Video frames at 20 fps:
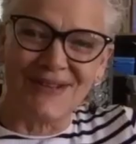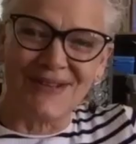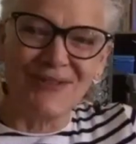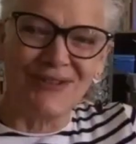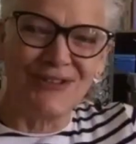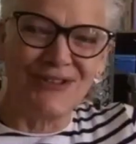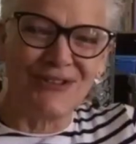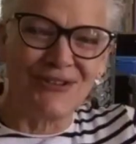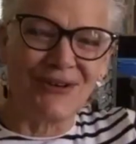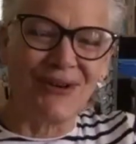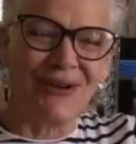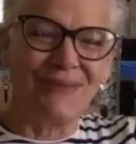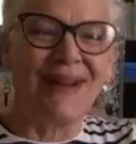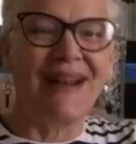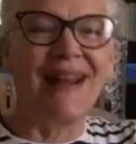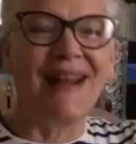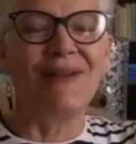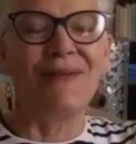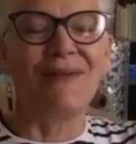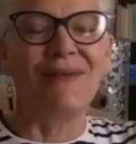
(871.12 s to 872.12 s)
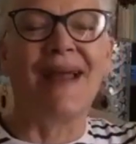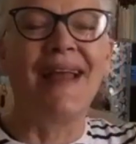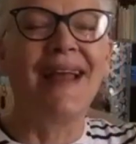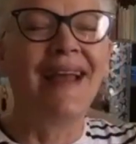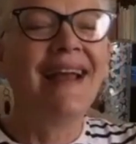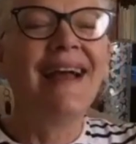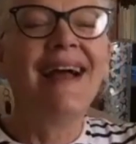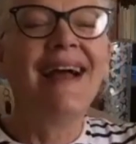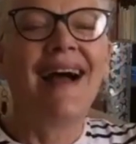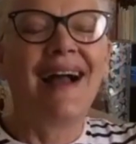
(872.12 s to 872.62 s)
sure. But anyway,
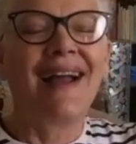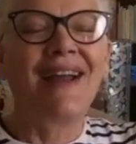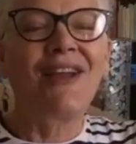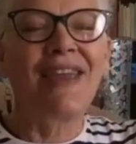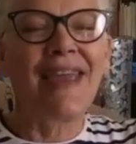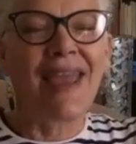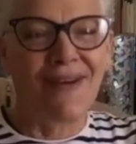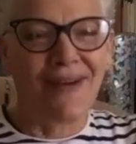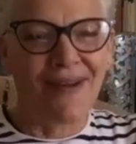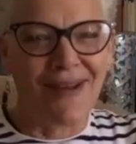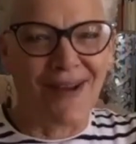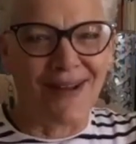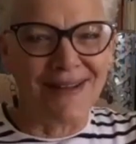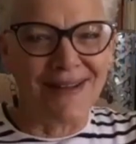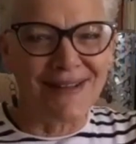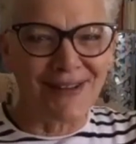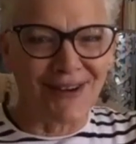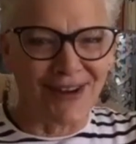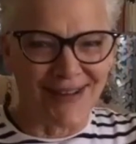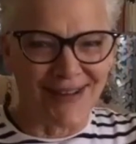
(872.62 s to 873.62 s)
carry on, sorry.